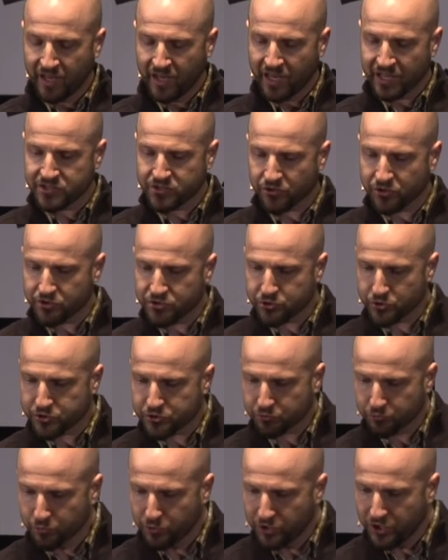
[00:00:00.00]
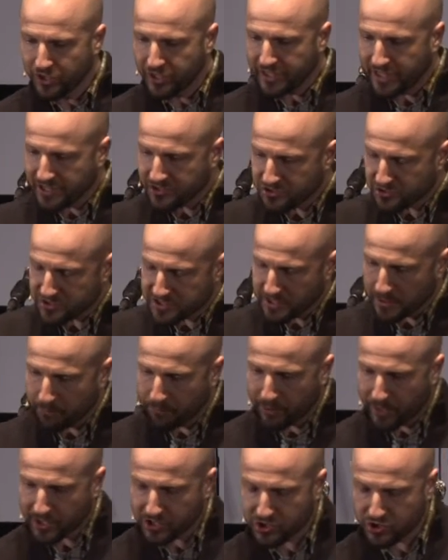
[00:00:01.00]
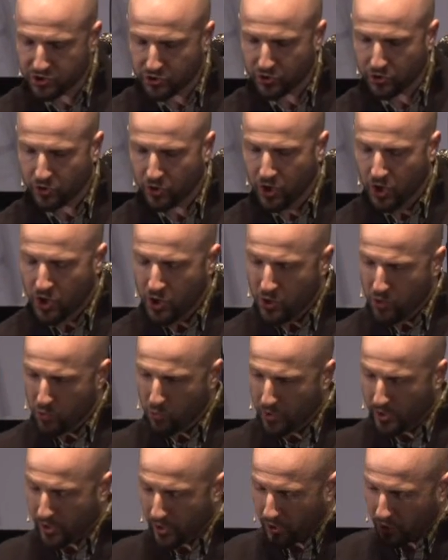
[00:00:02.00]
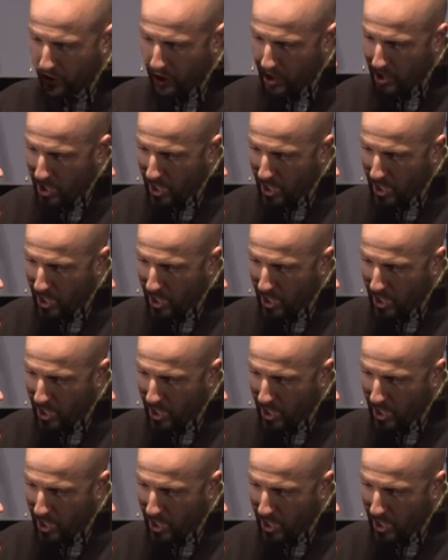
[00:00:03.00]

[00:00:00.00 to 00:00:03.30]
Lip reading: And so there's this really interesting picture where